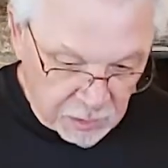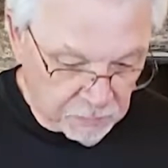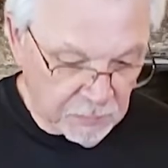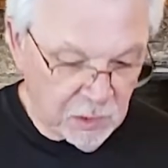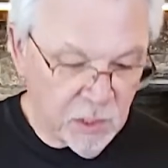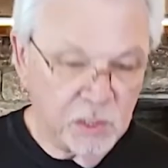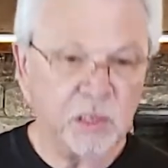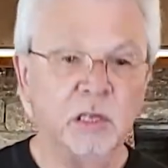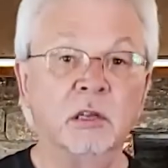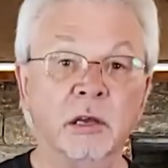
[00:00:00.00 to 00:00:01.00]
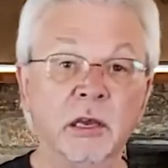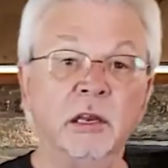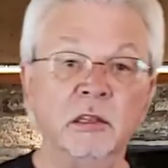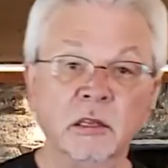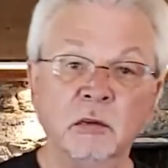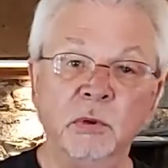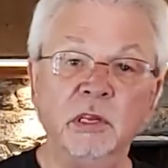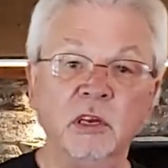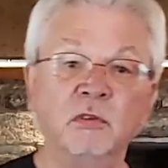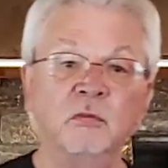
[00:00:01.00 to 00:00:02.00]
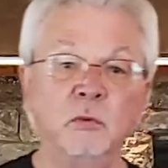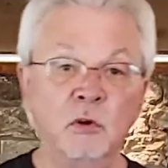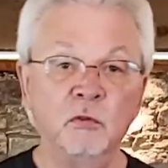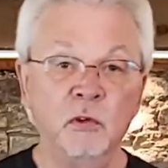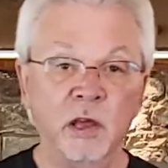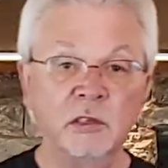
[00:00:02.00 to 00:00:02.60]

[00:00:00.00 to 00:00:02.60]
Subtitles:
And you're going to see a little bit different profile.